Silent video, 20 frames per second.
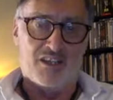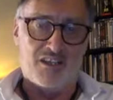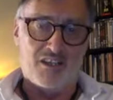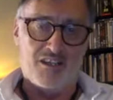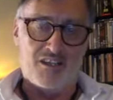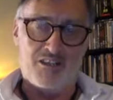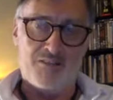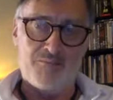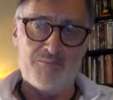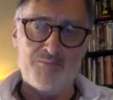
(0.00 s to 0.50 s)

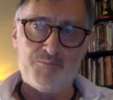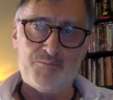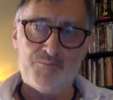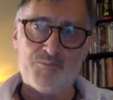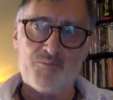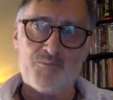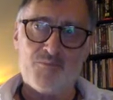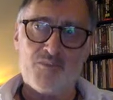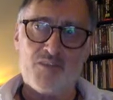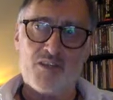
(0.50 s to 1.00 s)
Um,
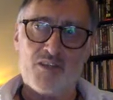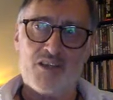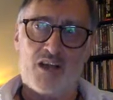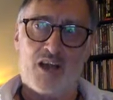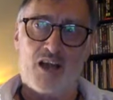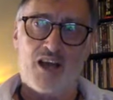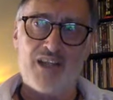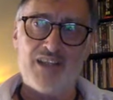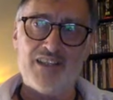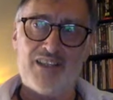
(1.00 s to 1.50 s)

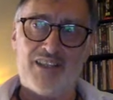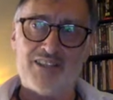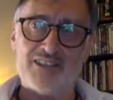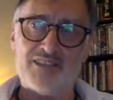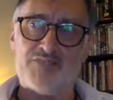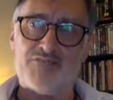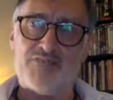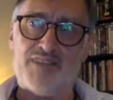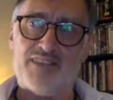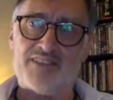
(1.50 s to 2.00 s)
I like
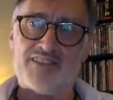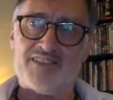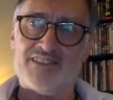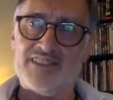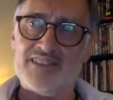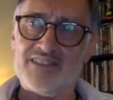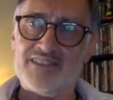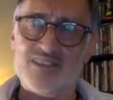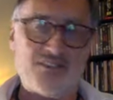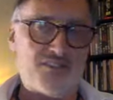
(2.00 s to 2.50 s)
the fact that
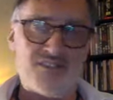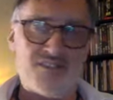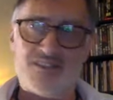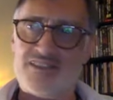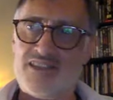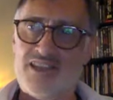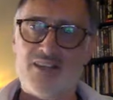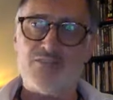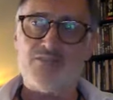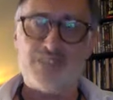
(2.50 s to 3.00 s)
it doesn't
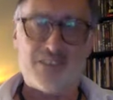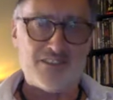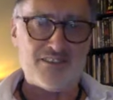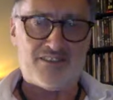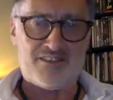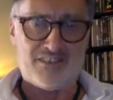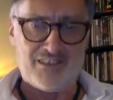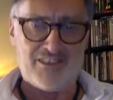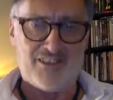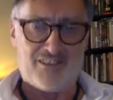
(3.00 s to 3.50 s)
sound
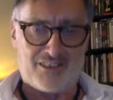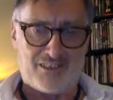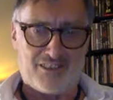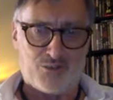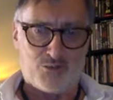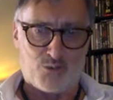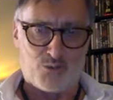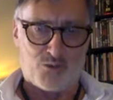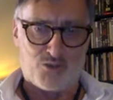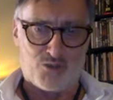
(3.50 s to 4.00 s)
anything like
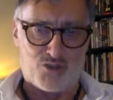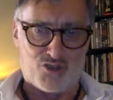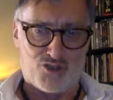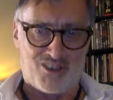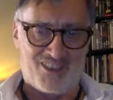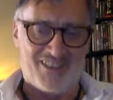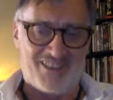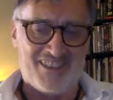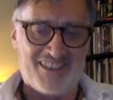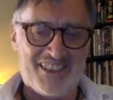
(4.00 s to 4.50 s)
an
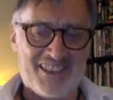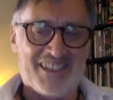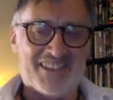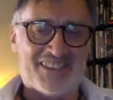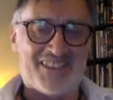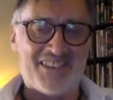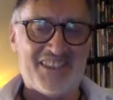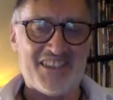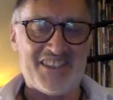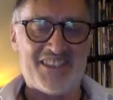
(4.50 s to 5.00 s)
orchestra,
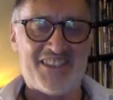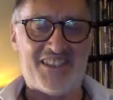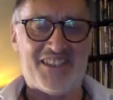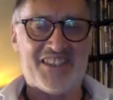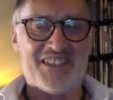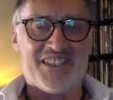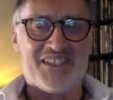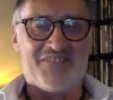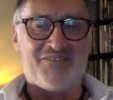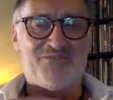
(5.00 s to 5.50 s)
that
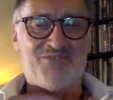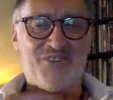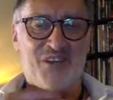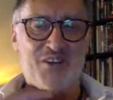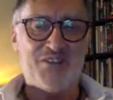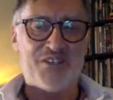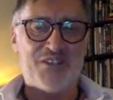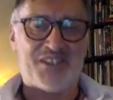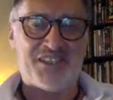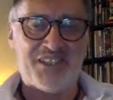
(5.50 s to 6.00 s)
it's
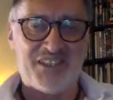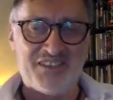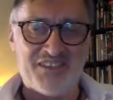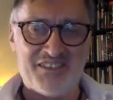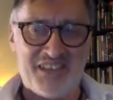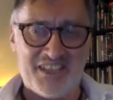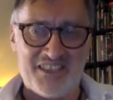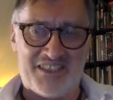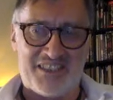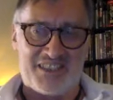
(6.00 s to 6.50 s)
very
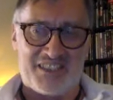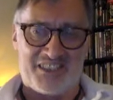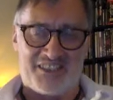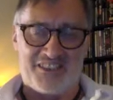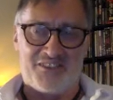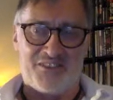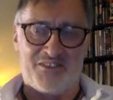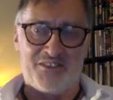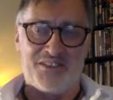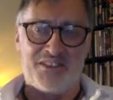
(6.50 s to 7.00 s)
synthetic,
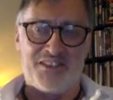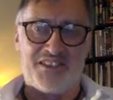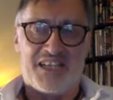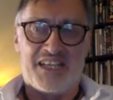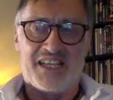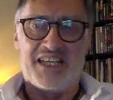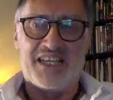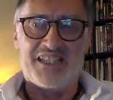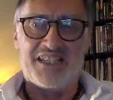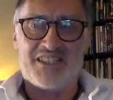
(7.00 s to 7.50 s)
you know, it's
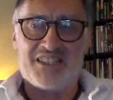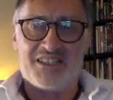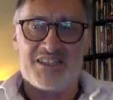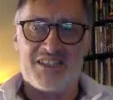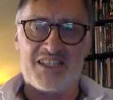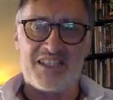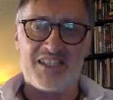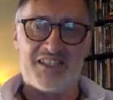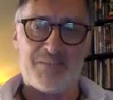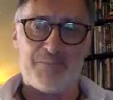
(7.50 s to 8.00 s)
it's,
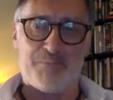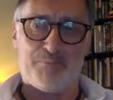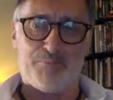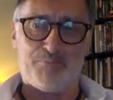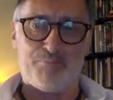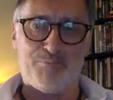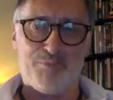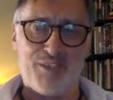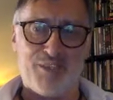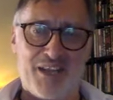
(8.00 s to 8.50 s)
yeah. it's
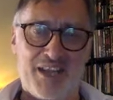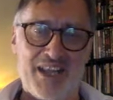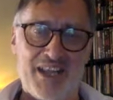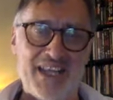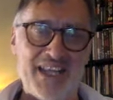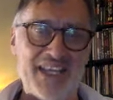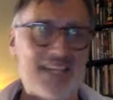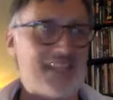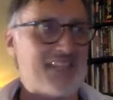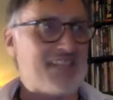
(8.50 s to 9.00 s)

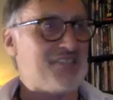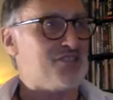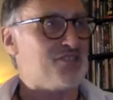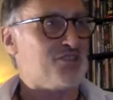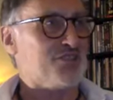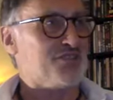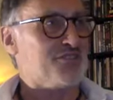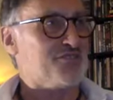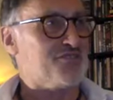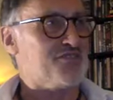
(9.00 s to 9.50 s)
playing
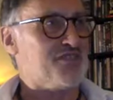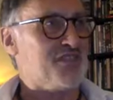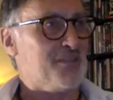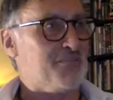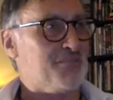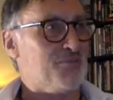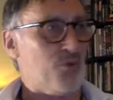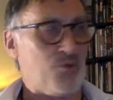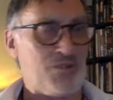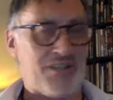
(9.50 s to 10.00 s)
sort of
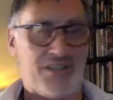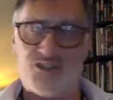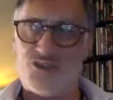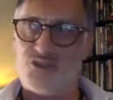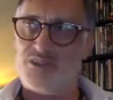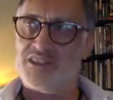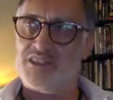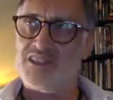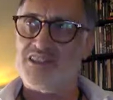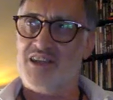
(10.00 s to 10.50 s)
some
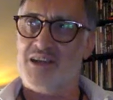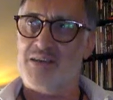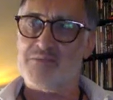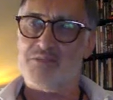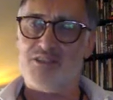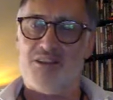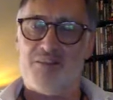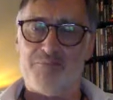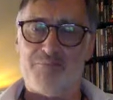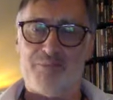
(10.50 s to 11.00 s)
orchestrally type
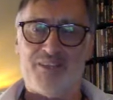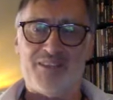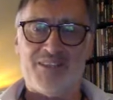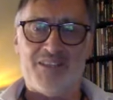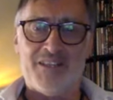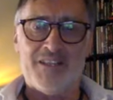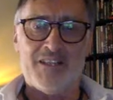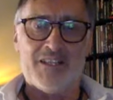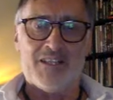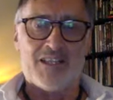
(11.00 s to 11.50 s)
stuff, but
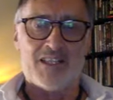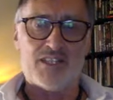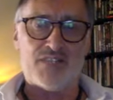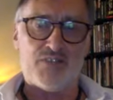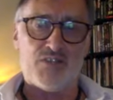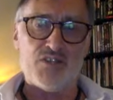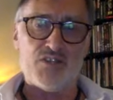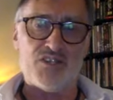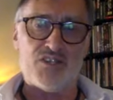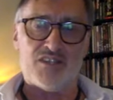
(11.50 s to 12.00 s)
it's
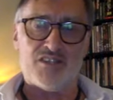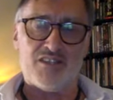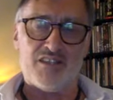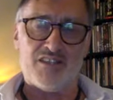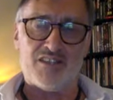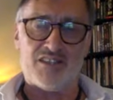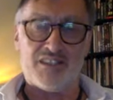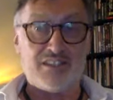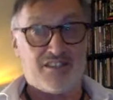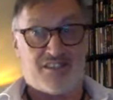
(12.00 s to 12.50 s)
very
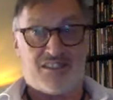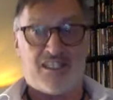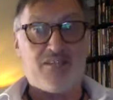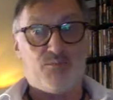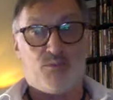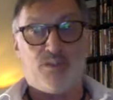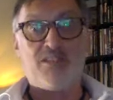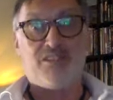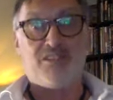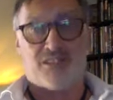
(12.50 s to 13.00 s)
synthetic in the
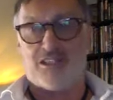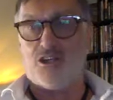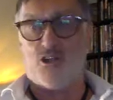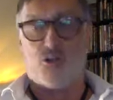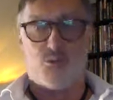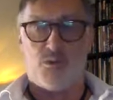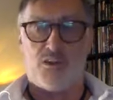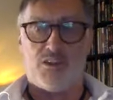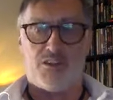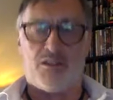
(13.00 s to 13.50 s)
same way that
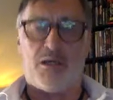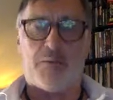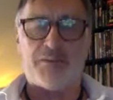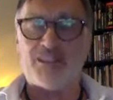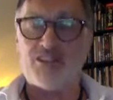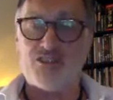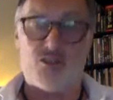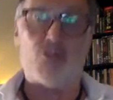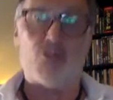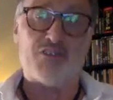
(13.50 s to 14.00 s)
Clockwork. I
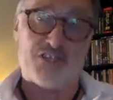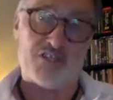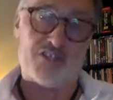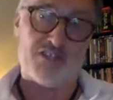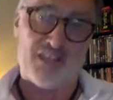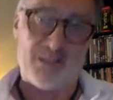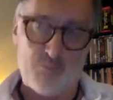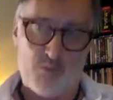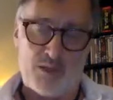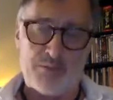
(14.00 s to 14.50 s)
mean, it's not in the
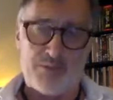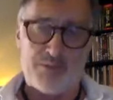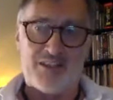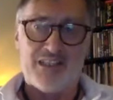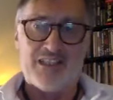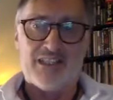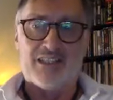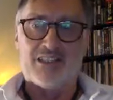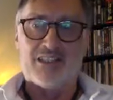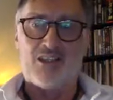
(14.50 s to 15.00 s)
same way, but
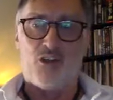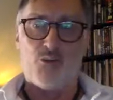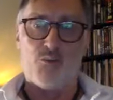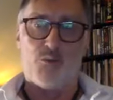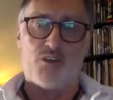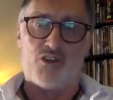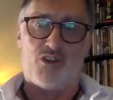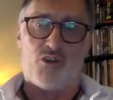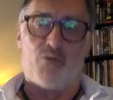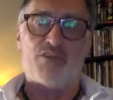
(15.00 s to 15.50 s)

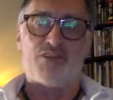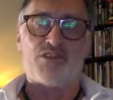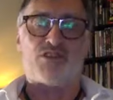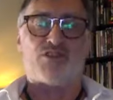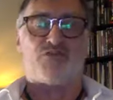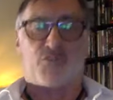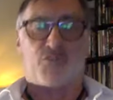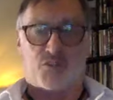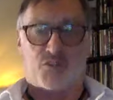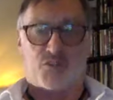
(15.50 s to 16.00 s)
Clockwork
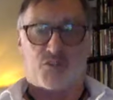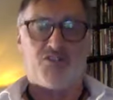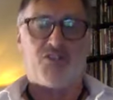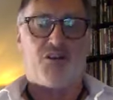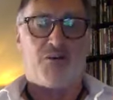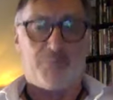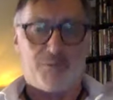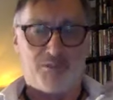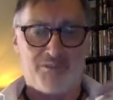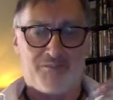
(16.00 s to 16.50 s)
Orange, for
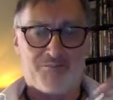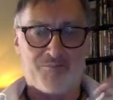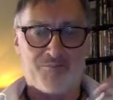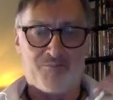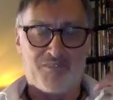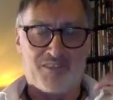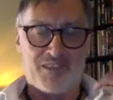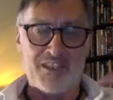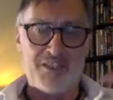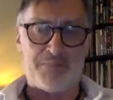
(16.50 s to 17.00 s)
example,
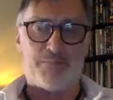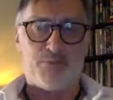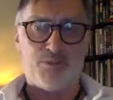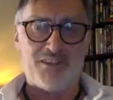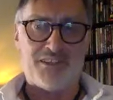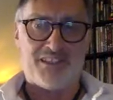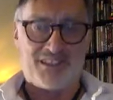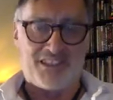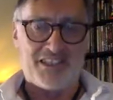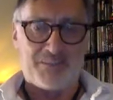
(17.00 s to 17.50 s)
is mm-hmm.
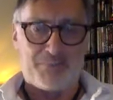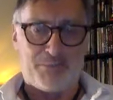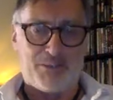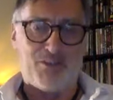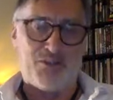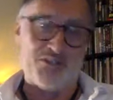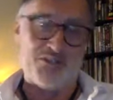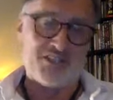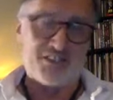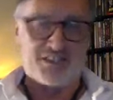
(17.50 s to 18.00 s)
brilliant
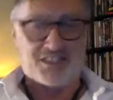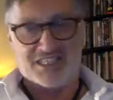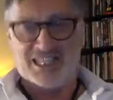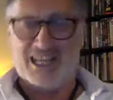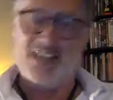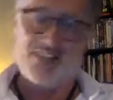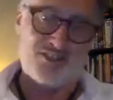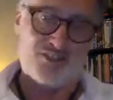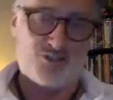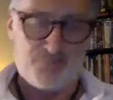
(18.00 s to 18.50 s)
because it's
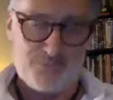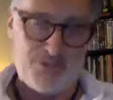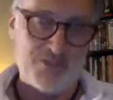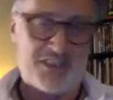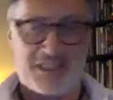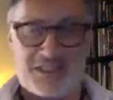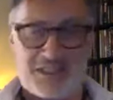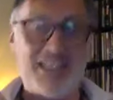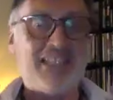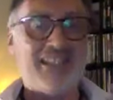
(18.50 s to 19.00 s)
classical
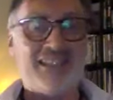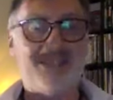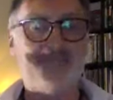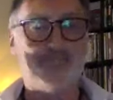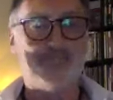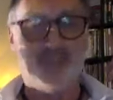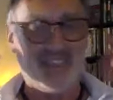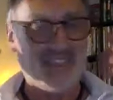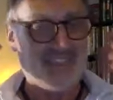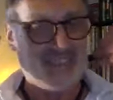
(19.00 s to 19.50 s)
music
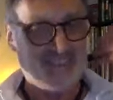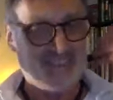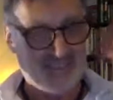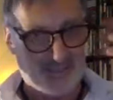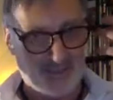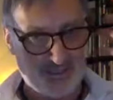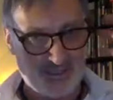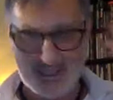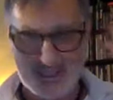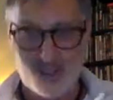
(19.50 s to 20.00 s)
played
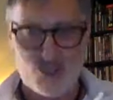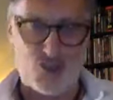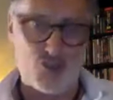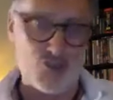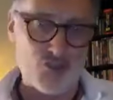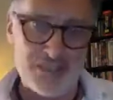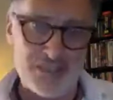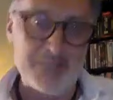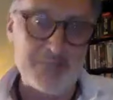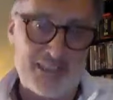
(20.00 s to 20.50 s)
on
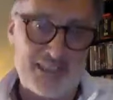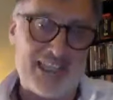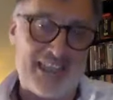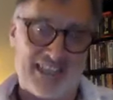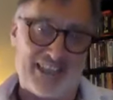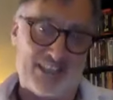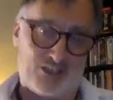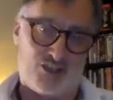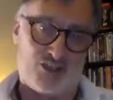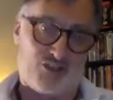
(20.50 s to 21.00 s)
extremely
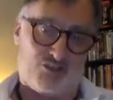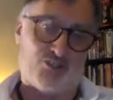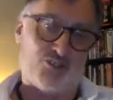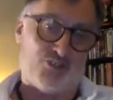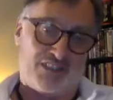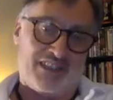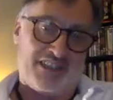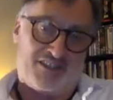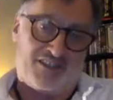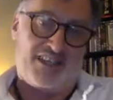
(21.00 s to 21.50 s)

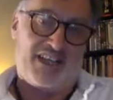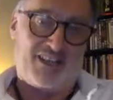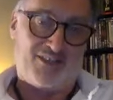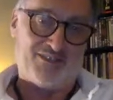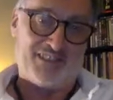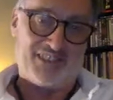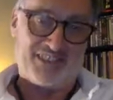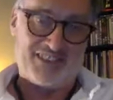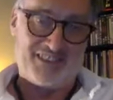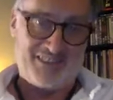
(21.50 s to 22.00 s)
electronic
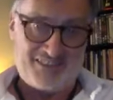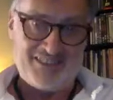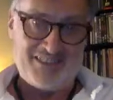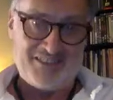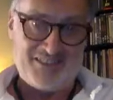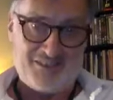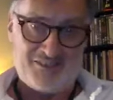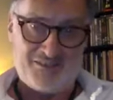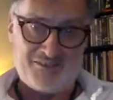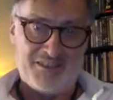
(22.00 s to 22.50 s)
sounding,
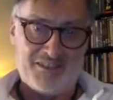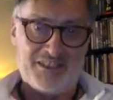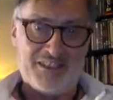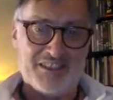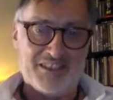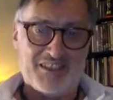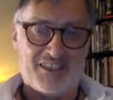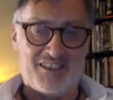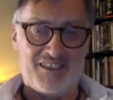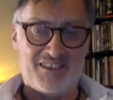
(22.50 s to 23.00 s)
you know,
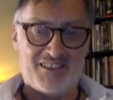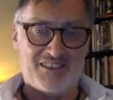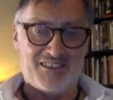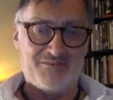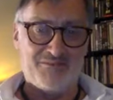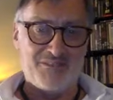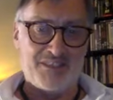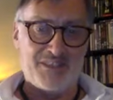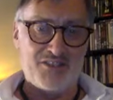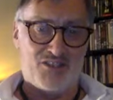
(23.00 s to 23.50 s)
uh,
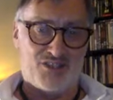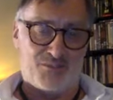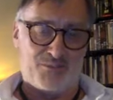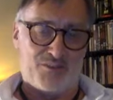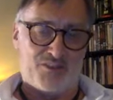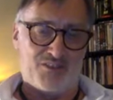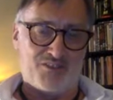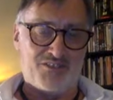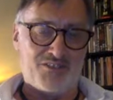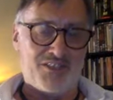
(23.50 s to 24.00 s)

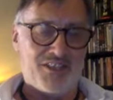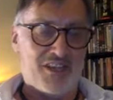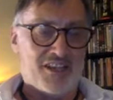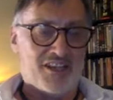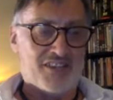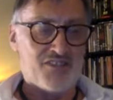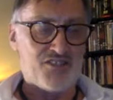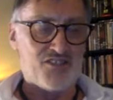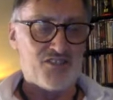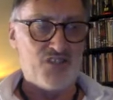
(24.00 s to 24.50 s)
instruments.
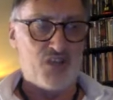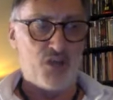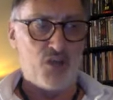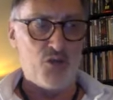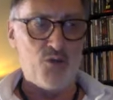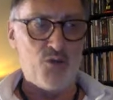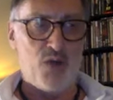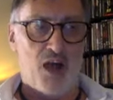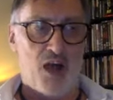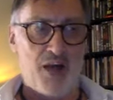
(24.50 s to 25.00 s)

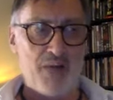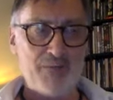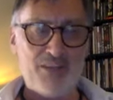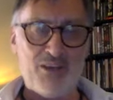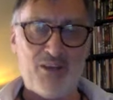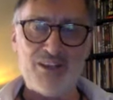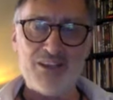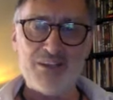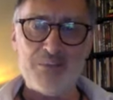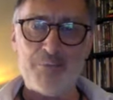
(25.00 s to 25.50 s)
So I'm
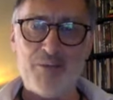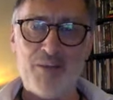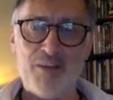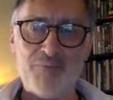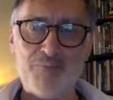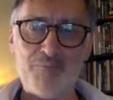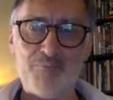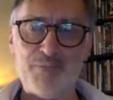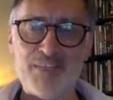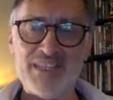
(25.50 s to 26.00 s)
kind of
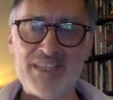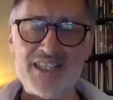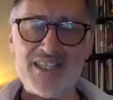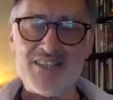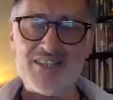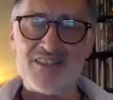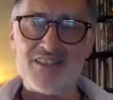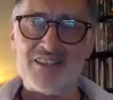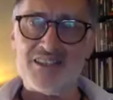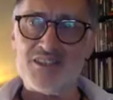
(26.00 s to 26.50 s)

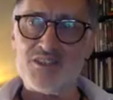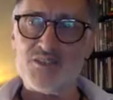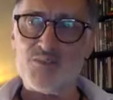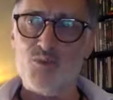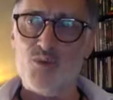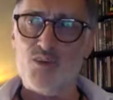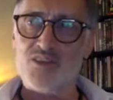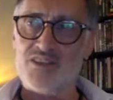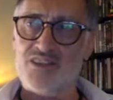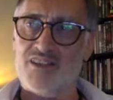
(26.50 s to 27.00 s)
pleased that it's
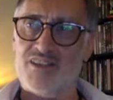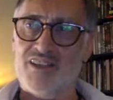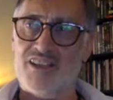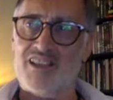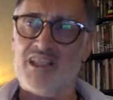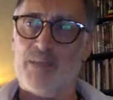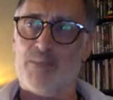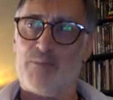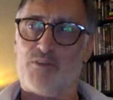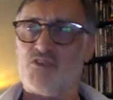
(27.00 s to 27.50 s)
worked out like
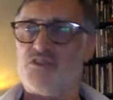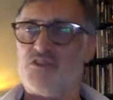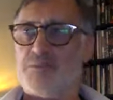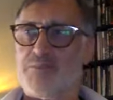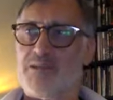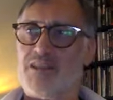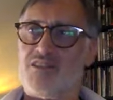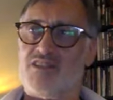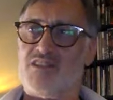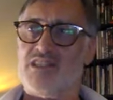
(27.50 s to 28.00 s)
that because it
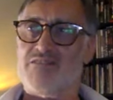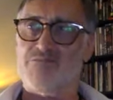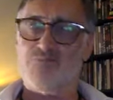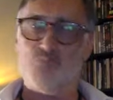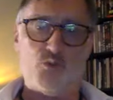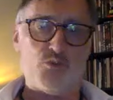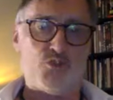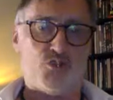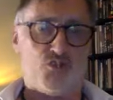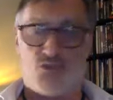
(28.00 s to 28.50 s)
makes it even
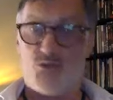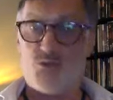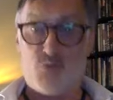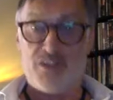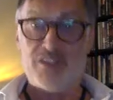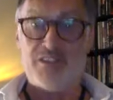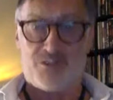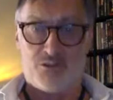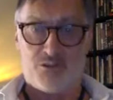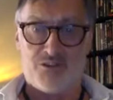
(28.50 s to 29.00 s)
more
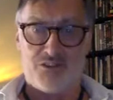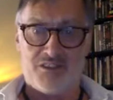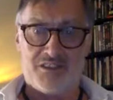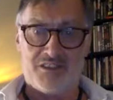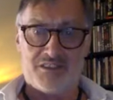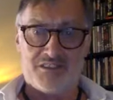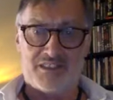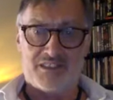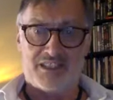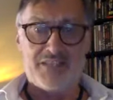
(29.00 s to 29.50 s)
surreal
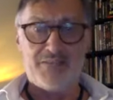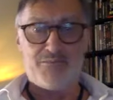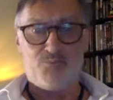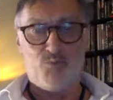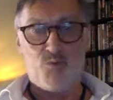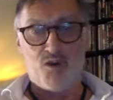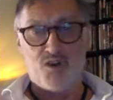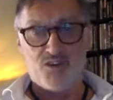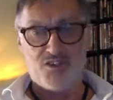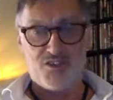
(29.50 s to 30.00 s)
and it
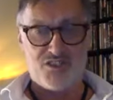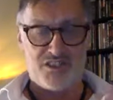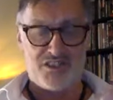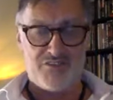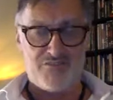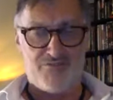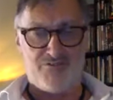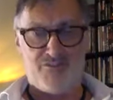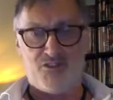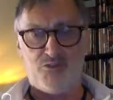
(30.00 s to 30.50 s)
works in
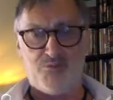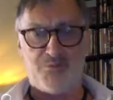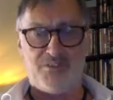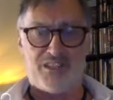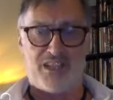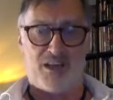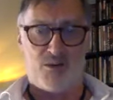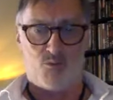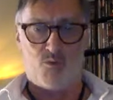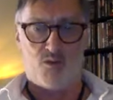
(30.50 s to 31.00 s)
the film in
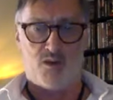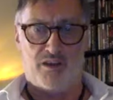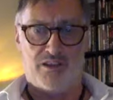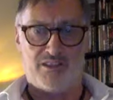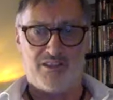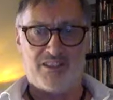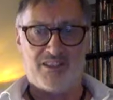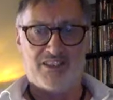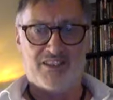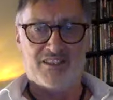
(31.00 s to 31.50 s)
that way